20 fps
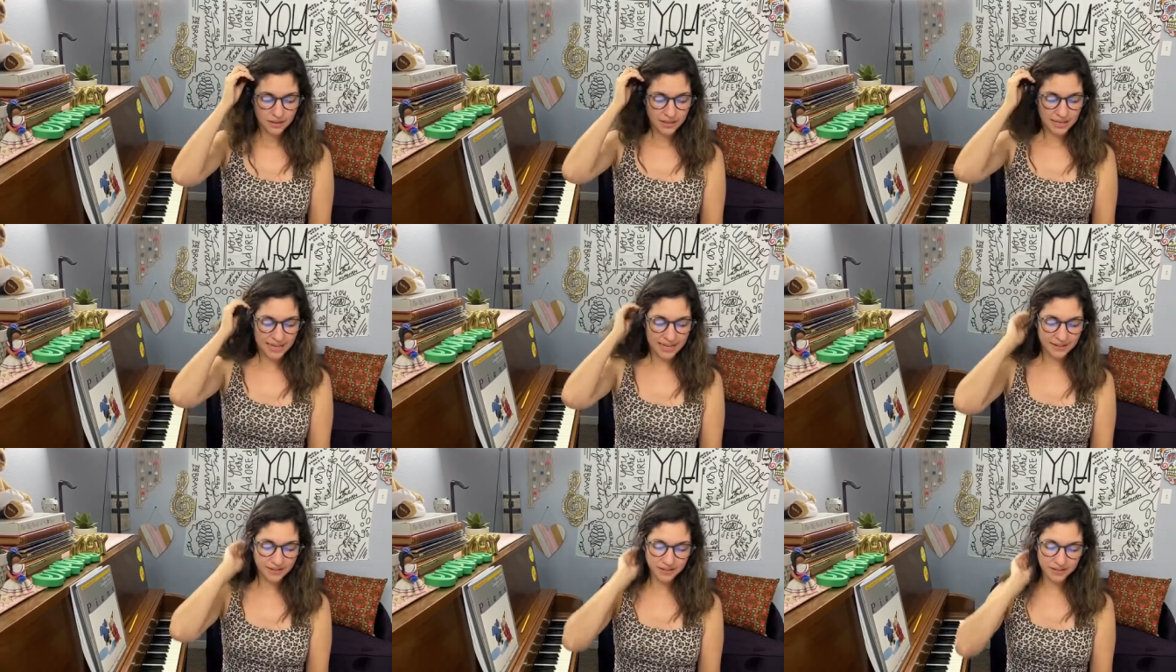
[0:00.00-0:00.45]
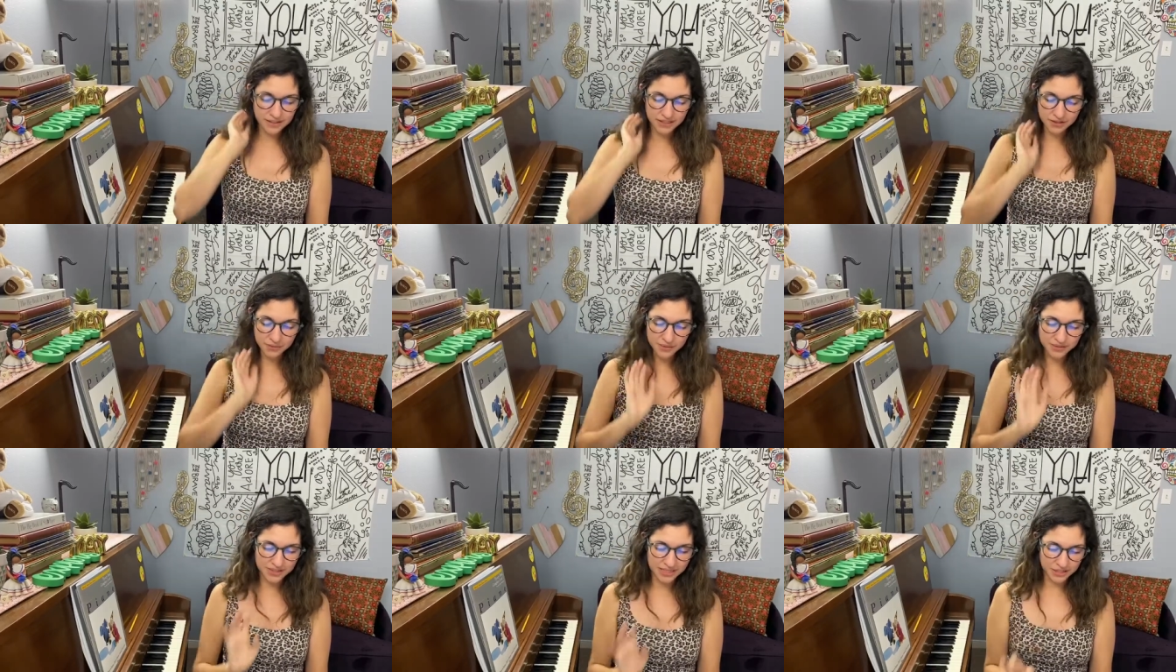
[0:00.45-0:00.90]
And
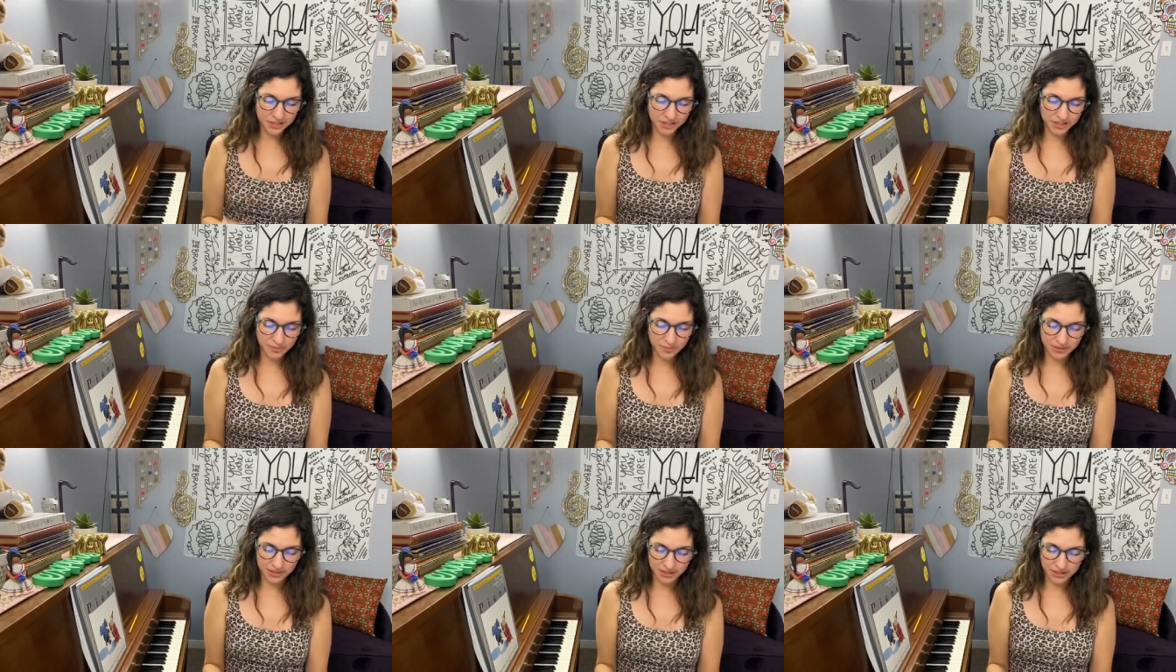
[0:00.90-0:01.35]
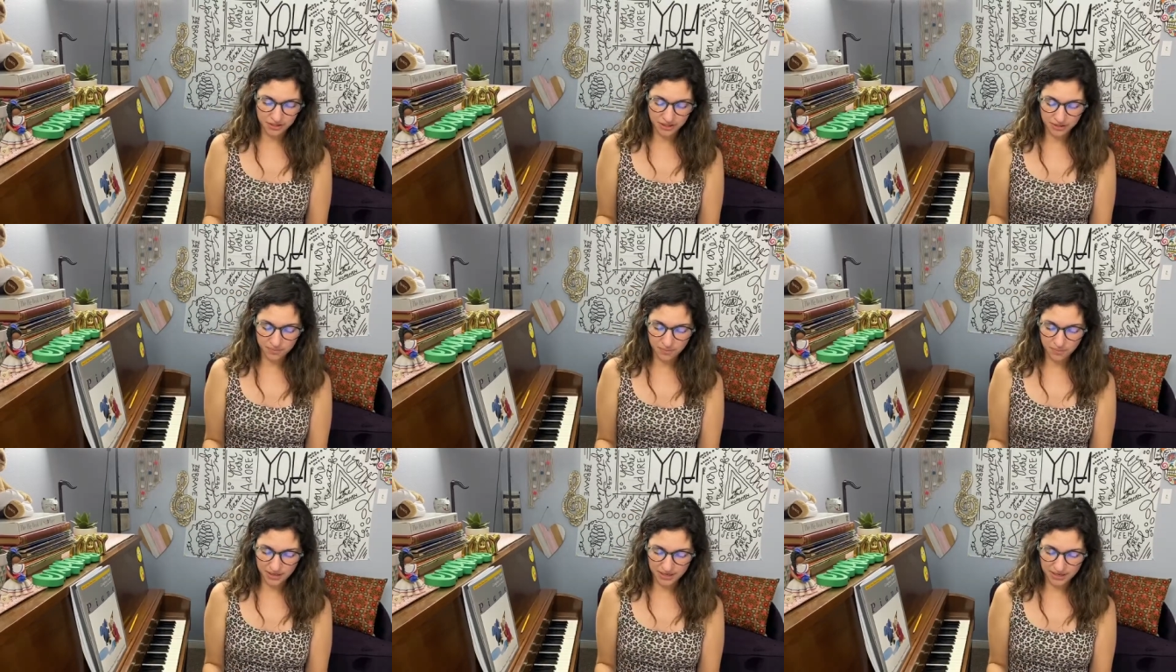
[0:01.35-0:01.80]
this one's actually a really
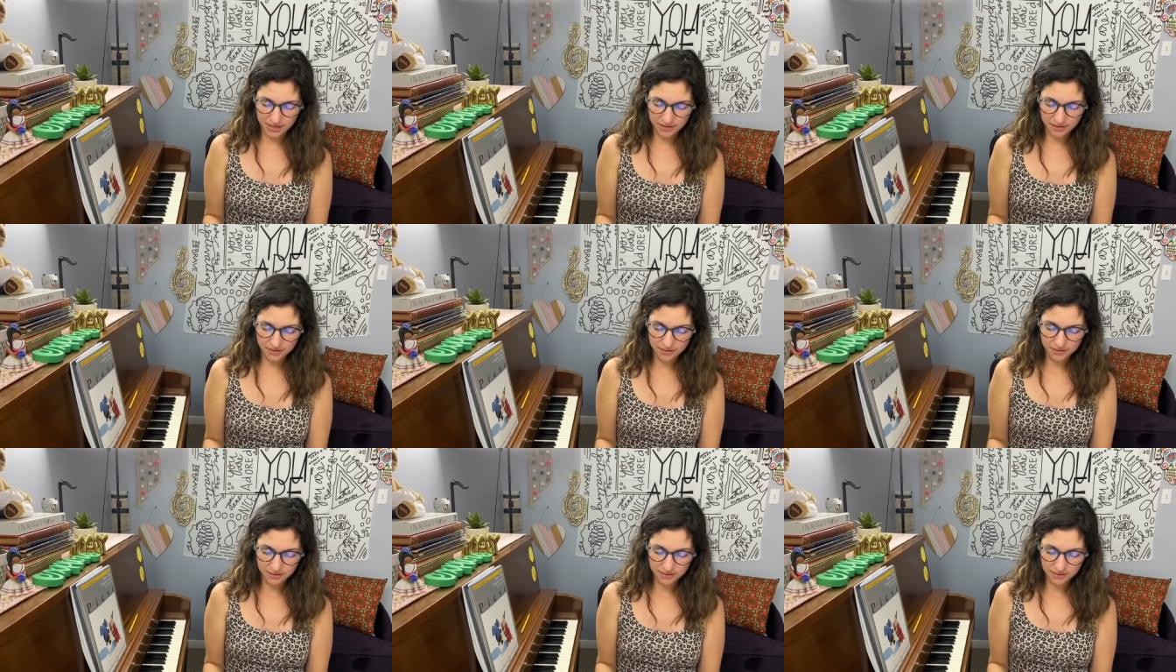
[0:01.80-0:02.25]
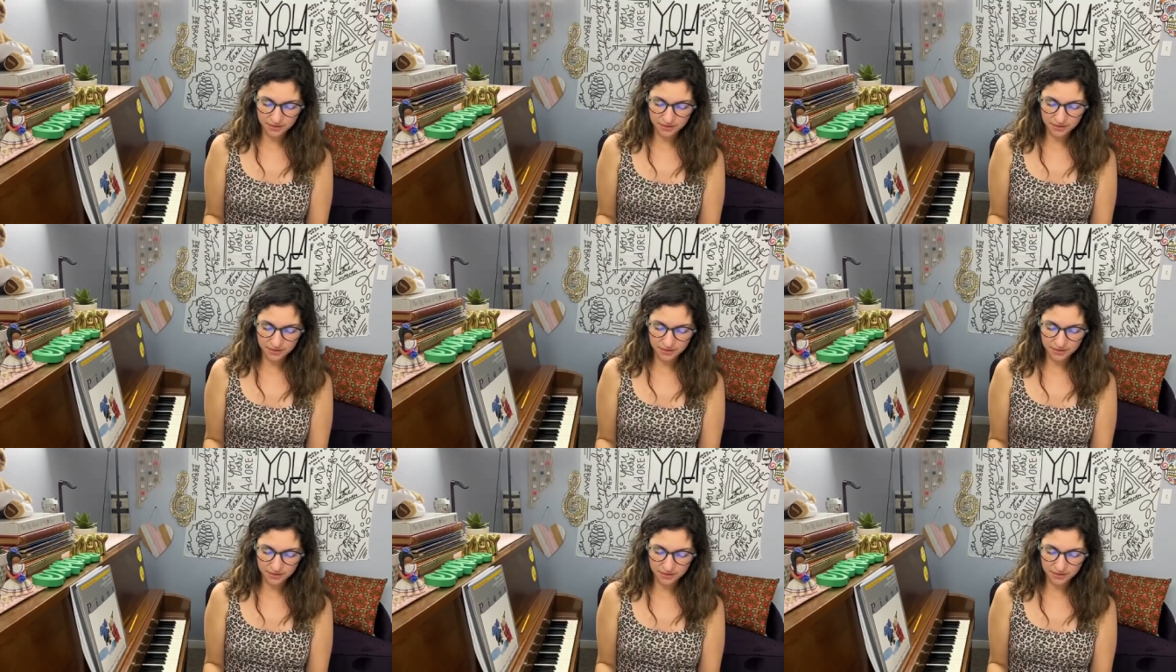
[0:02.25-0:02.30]
good one.